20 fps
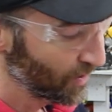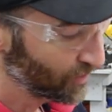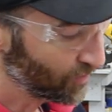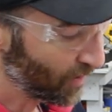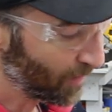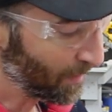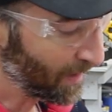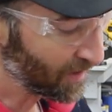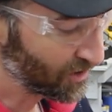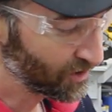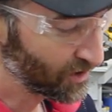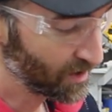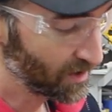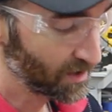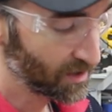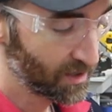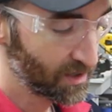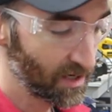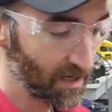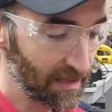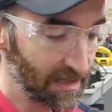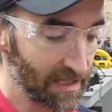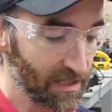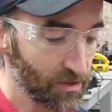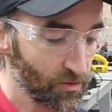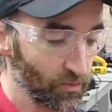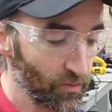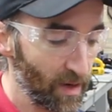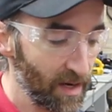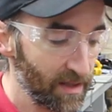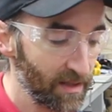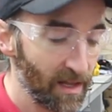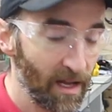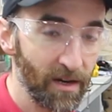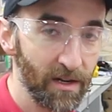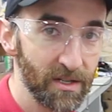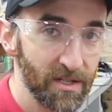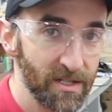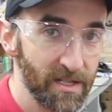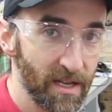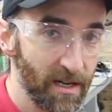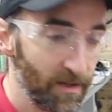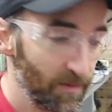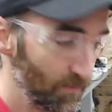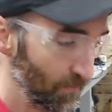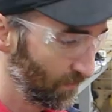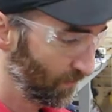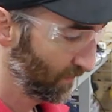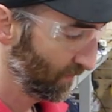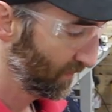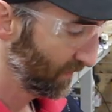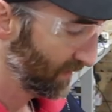So I'm actually gonna cut this right down the center.